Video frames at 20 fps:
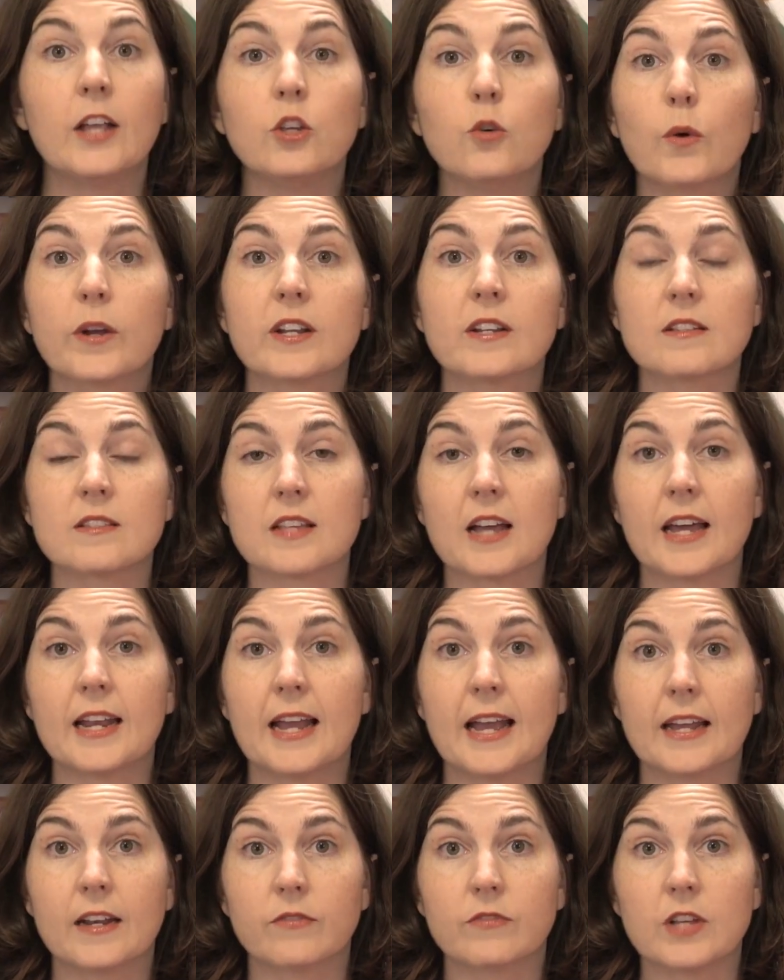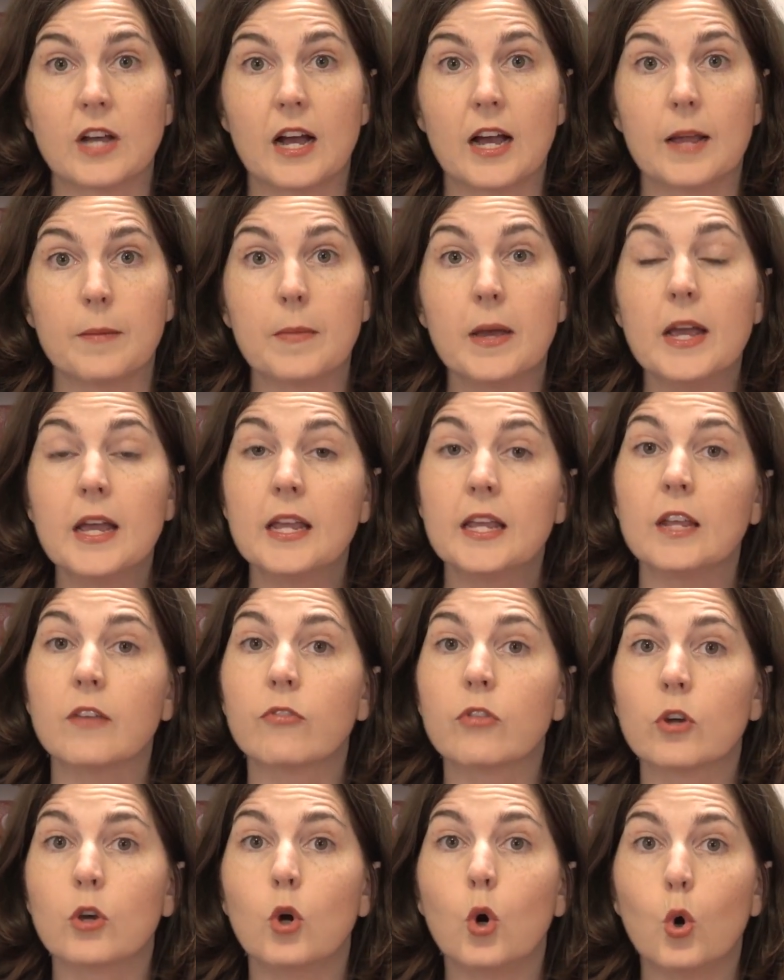And you want to decide ahead of time
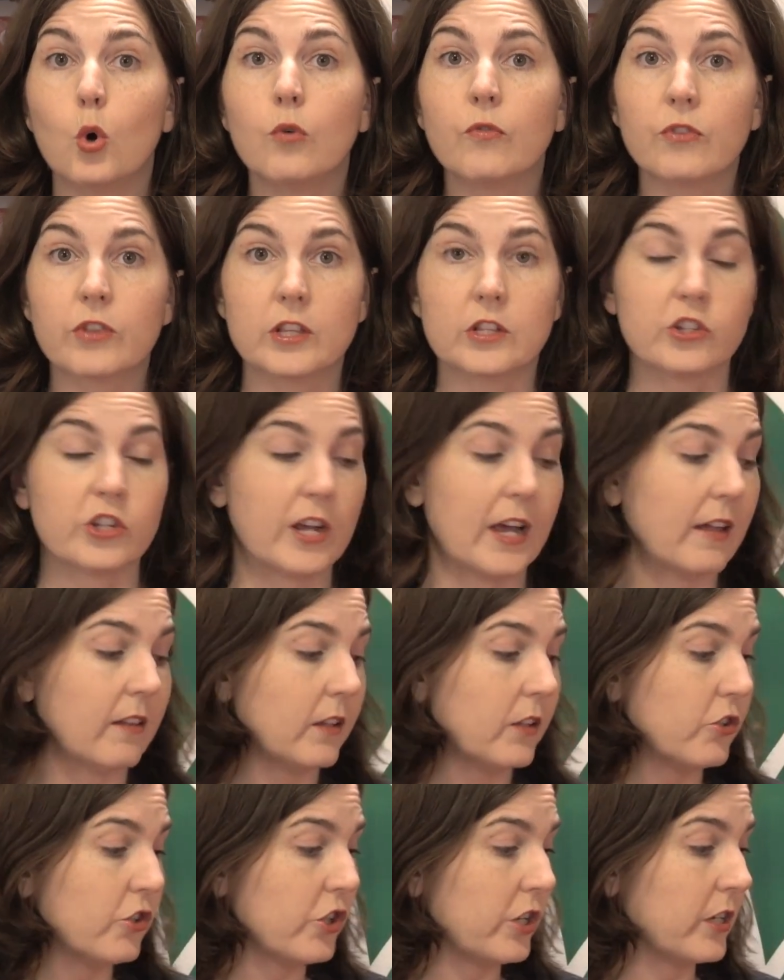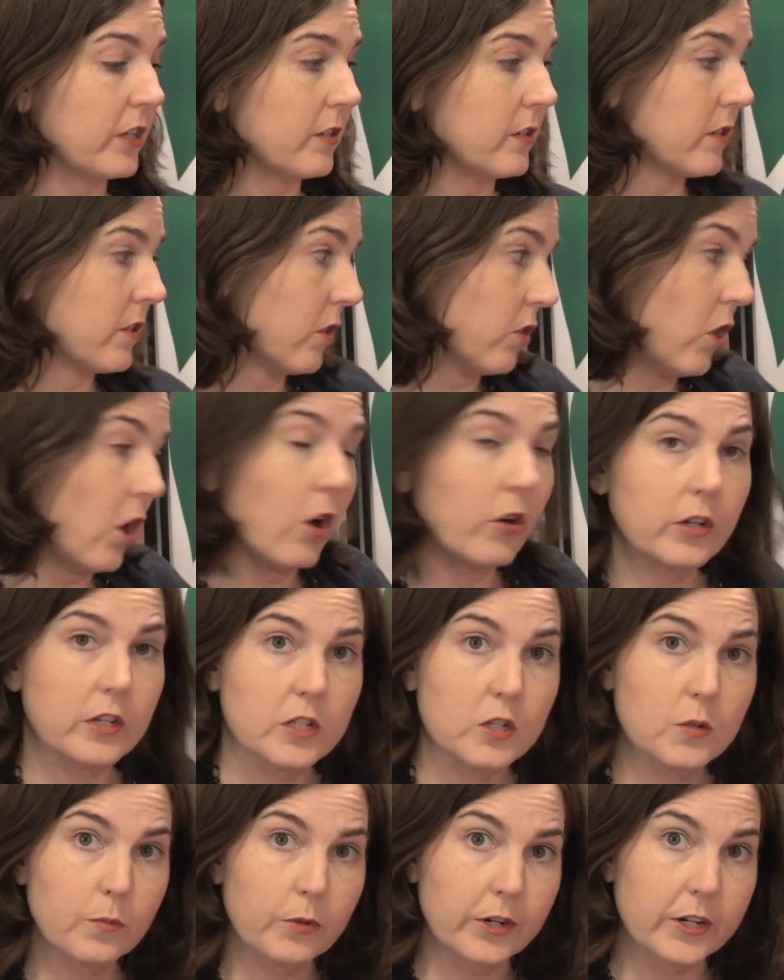if the goal for the challenge is the
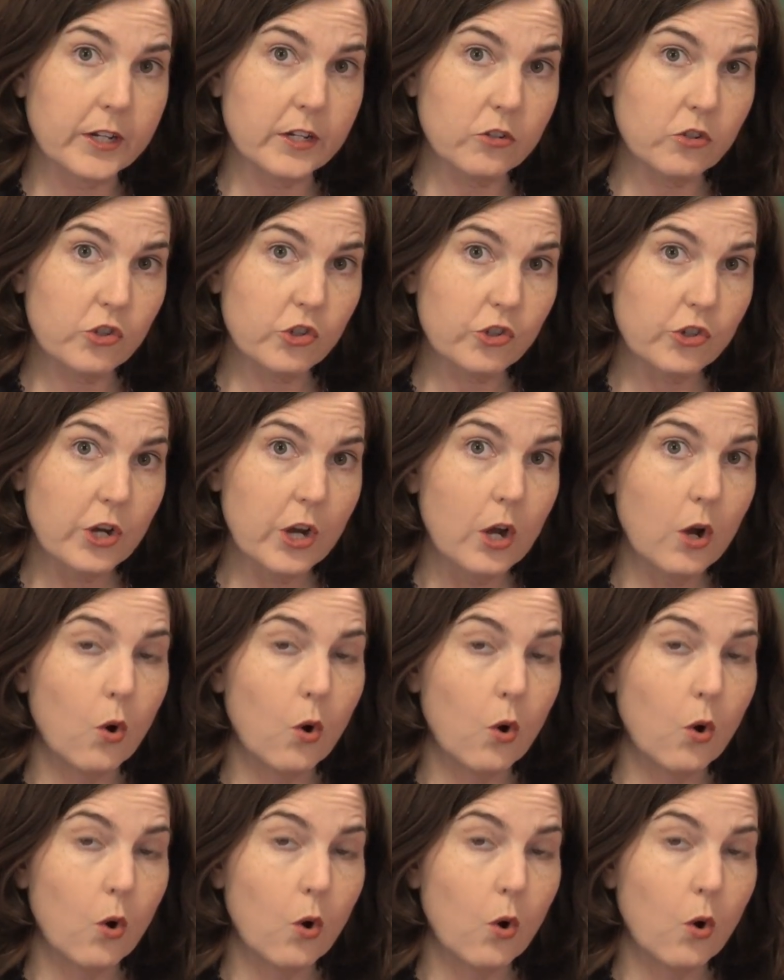longest bridge